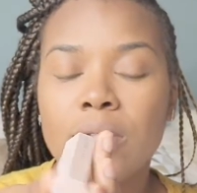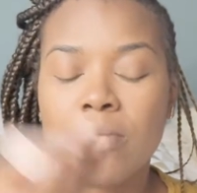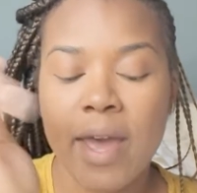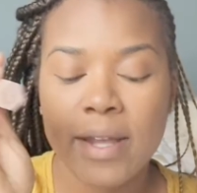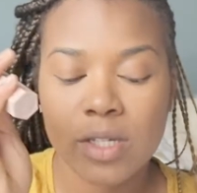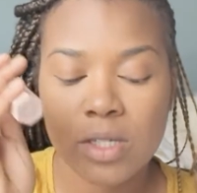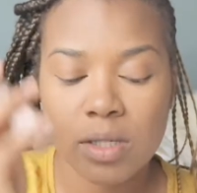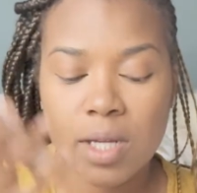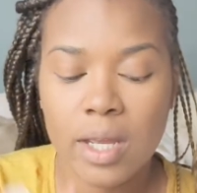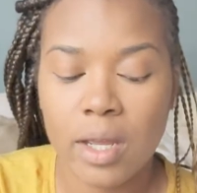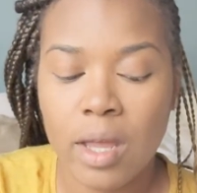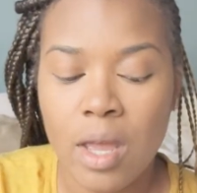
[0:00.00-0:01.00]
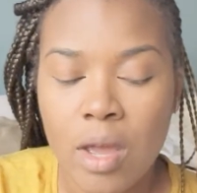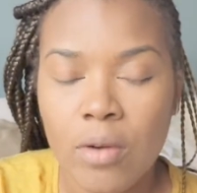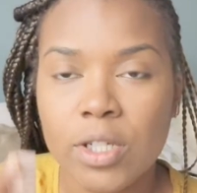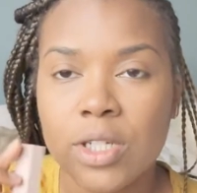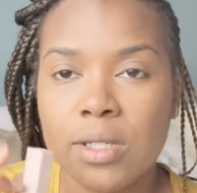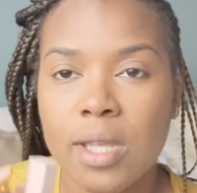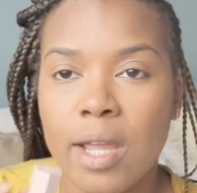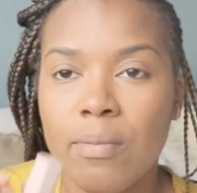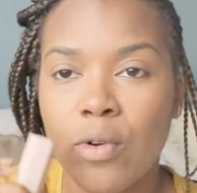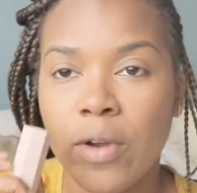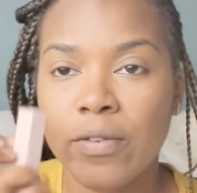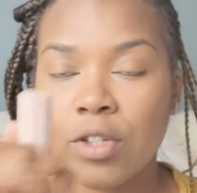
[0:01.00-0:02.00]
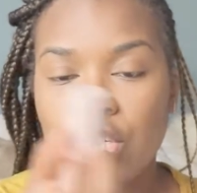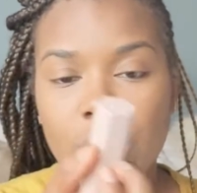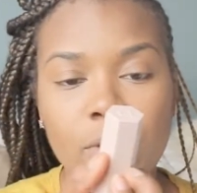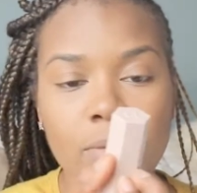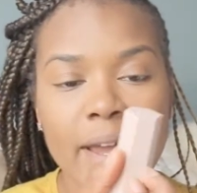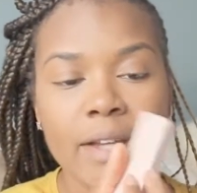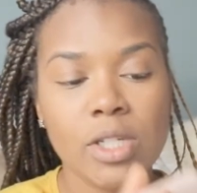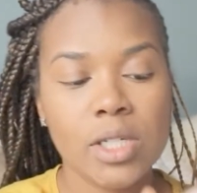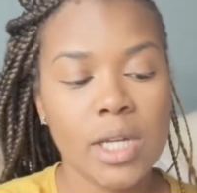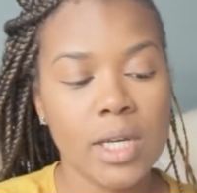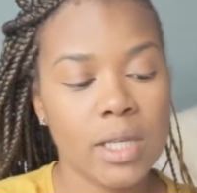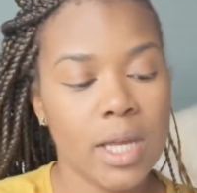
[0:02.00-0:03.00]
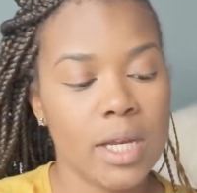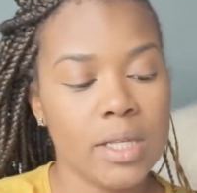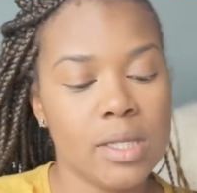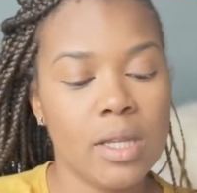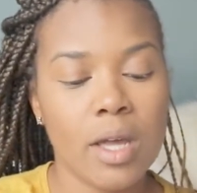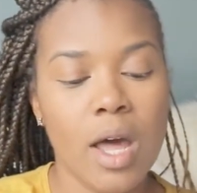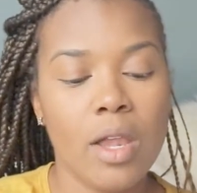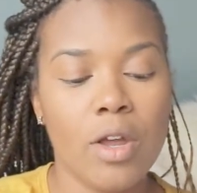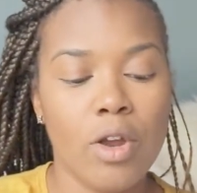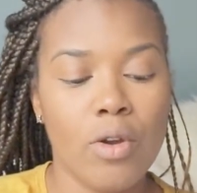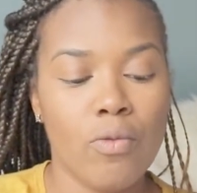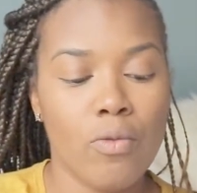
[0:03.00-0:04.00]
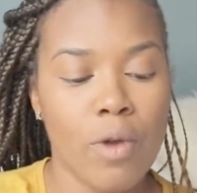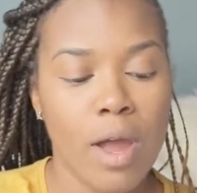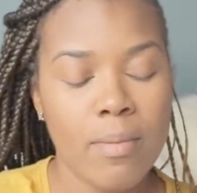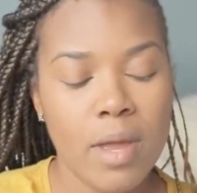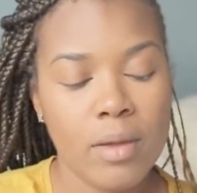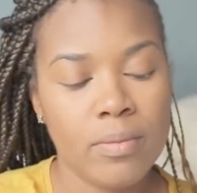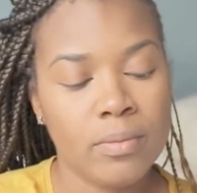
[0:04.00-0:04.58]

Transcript: matchstick, which is like more of a shimmer matchstick, and it's in the color Rum.